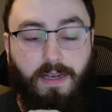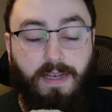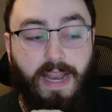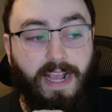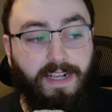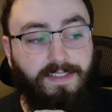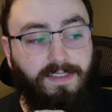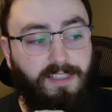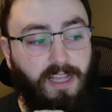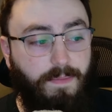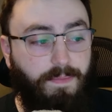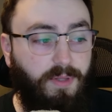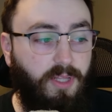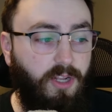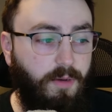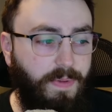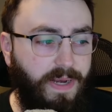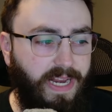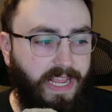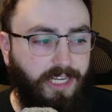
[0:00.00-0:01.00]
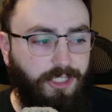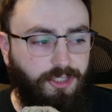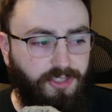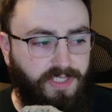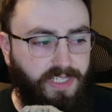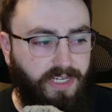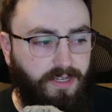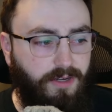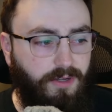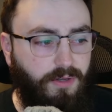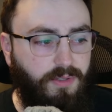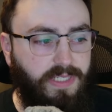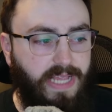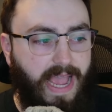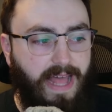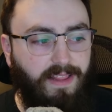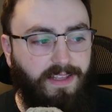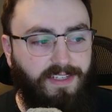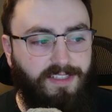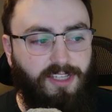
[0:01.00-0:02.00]
Next up, a little bit of interesting news.
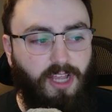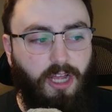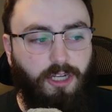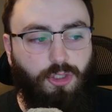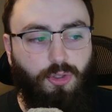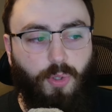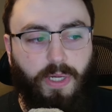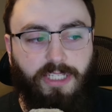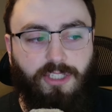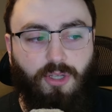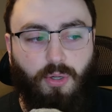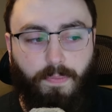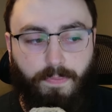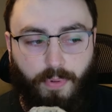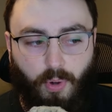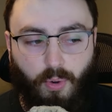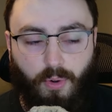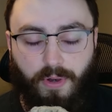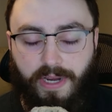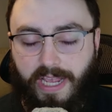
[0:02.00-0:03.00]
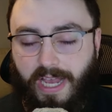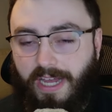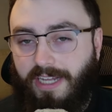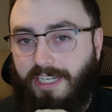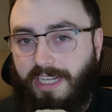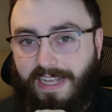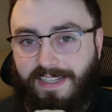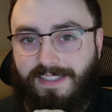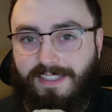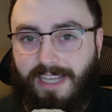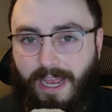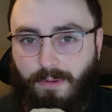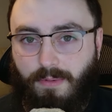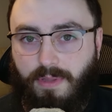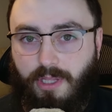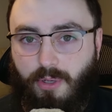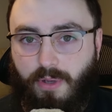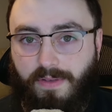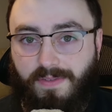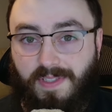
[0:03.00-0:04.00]
Aleksandre Topuria has signed with
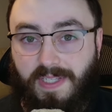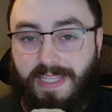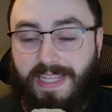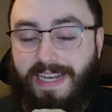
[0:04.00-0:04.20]
the UFC.